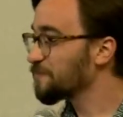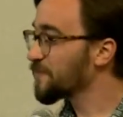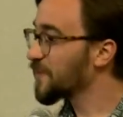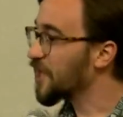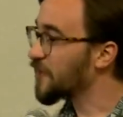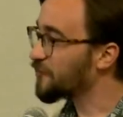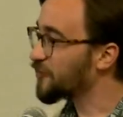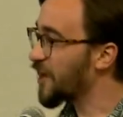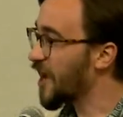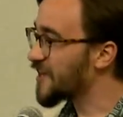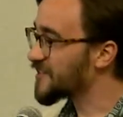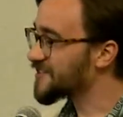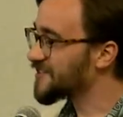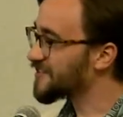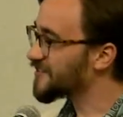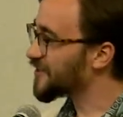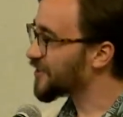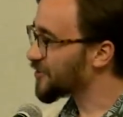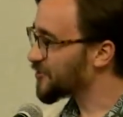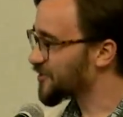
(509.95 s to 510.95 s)
If it hasn't,
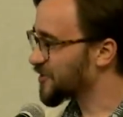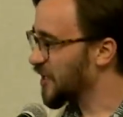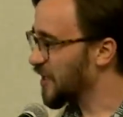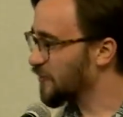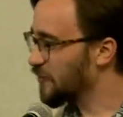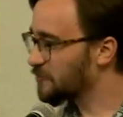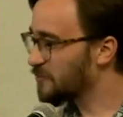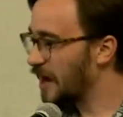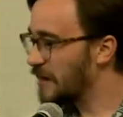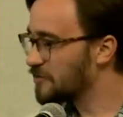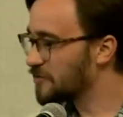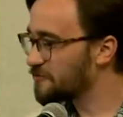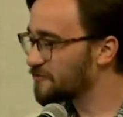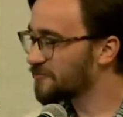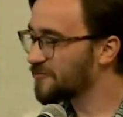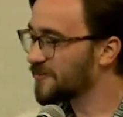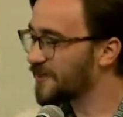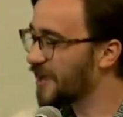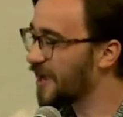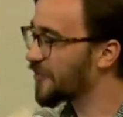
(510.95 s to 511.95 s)
then you still have a problem,
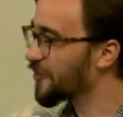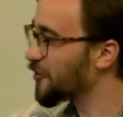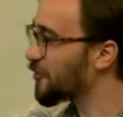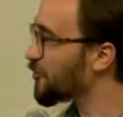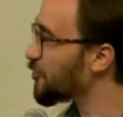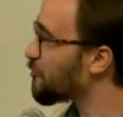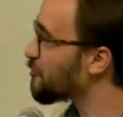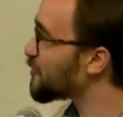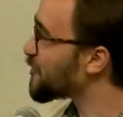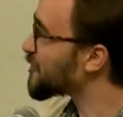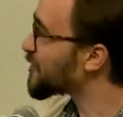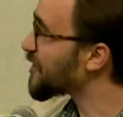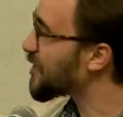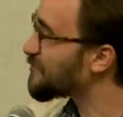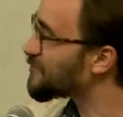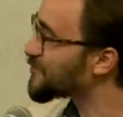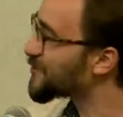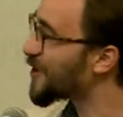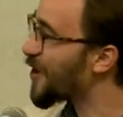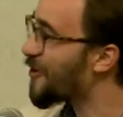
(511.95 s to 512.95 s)
and the loop just
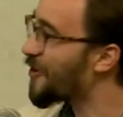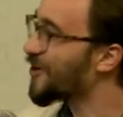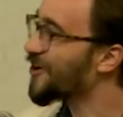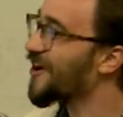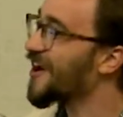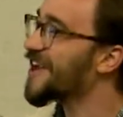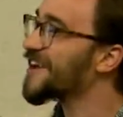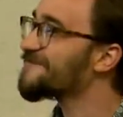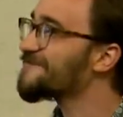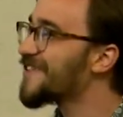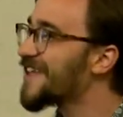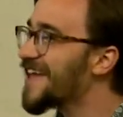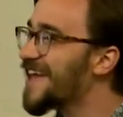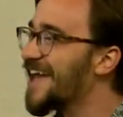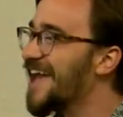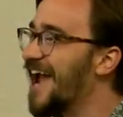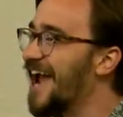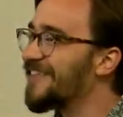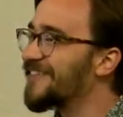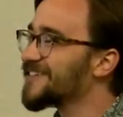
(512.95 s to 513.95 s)
keeps going, right?
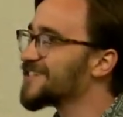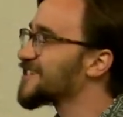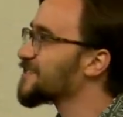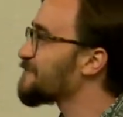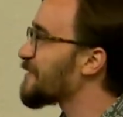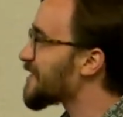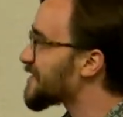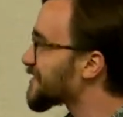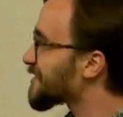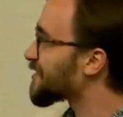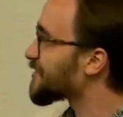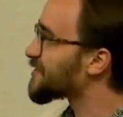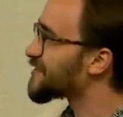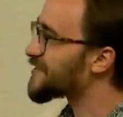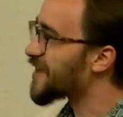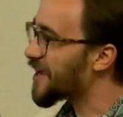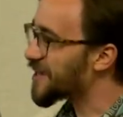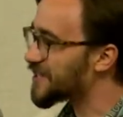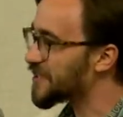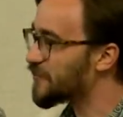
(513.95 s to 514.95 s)
And this is basically the
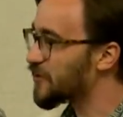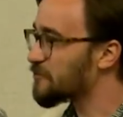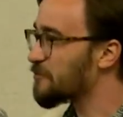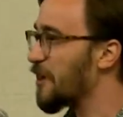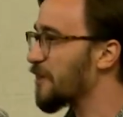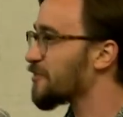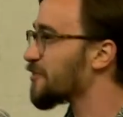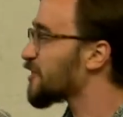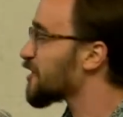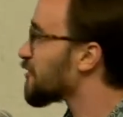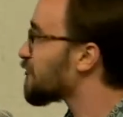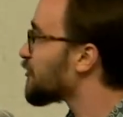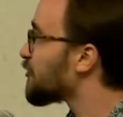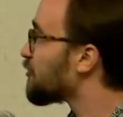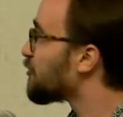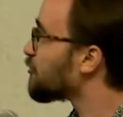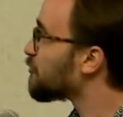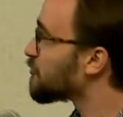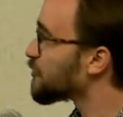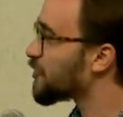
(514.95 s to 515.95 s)
scientific method. If
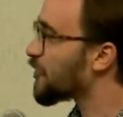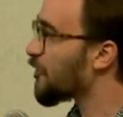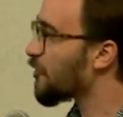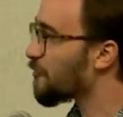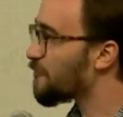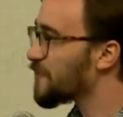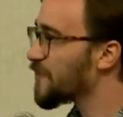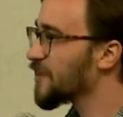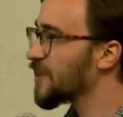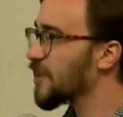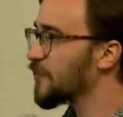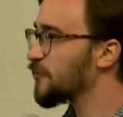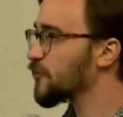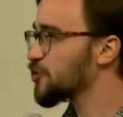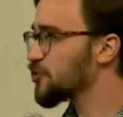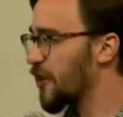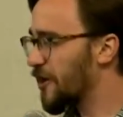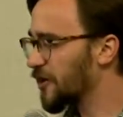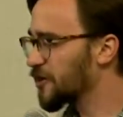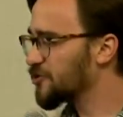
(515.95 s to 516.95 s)
you're
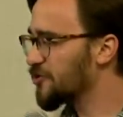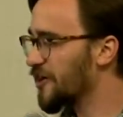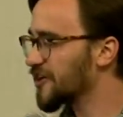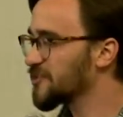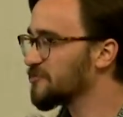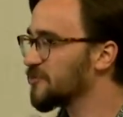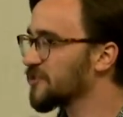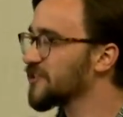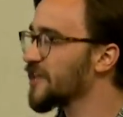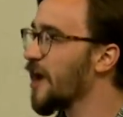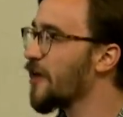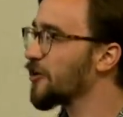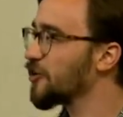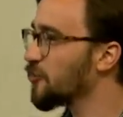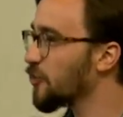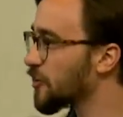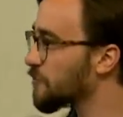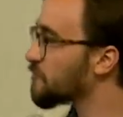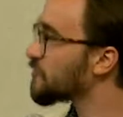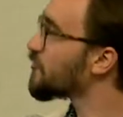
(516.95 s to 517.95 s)
trying to track something down, you
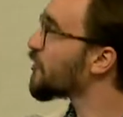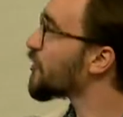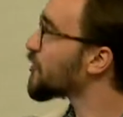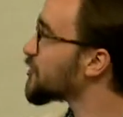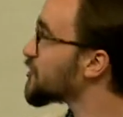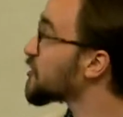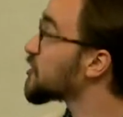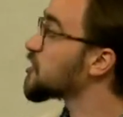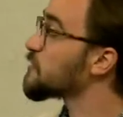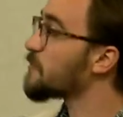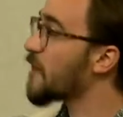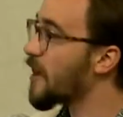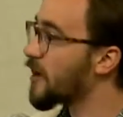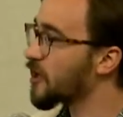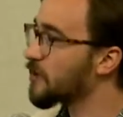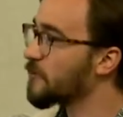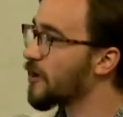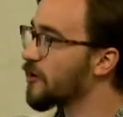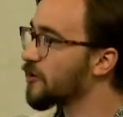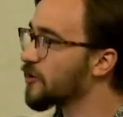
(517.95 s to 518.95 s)
want to be very systematic
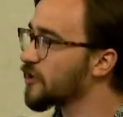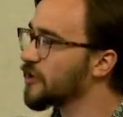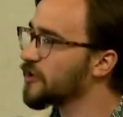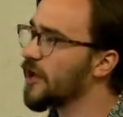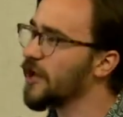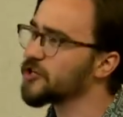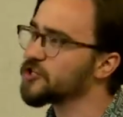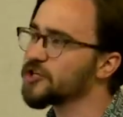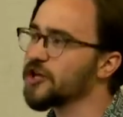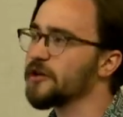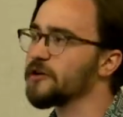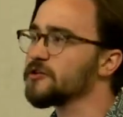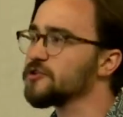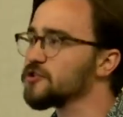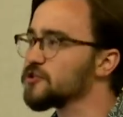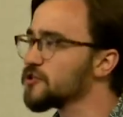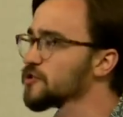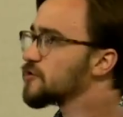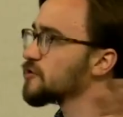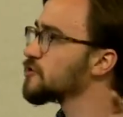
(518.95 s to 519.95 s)
about it and not kind of
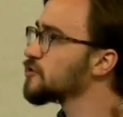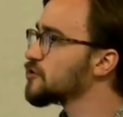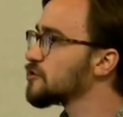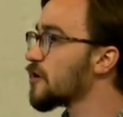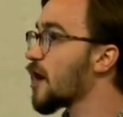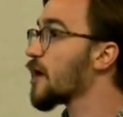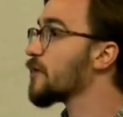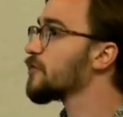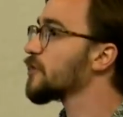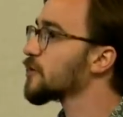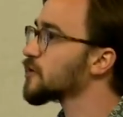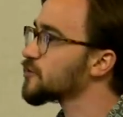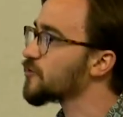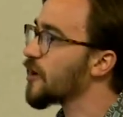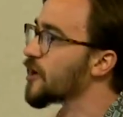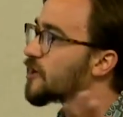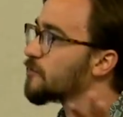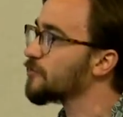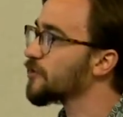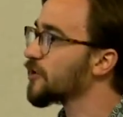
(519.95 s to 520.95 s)
just try things
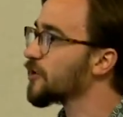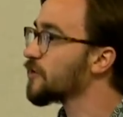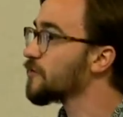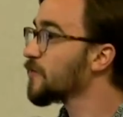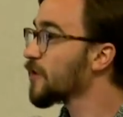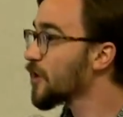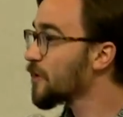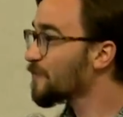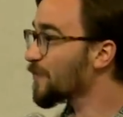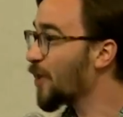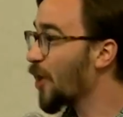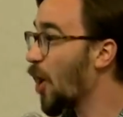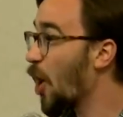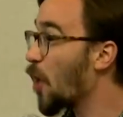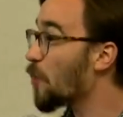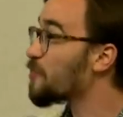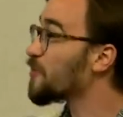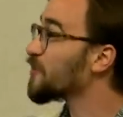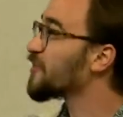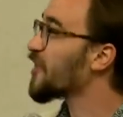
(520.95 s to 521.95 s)
randomly,
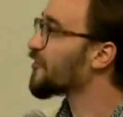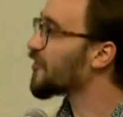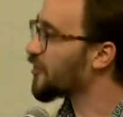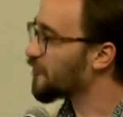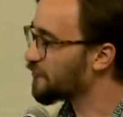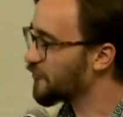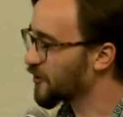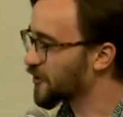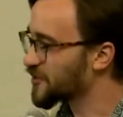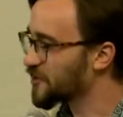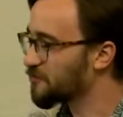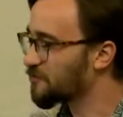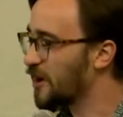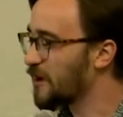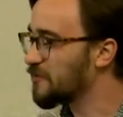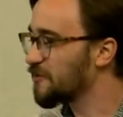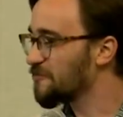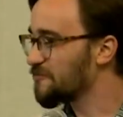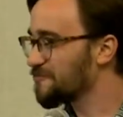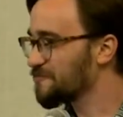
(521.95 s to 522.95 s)
hoping that they'll fix the problem.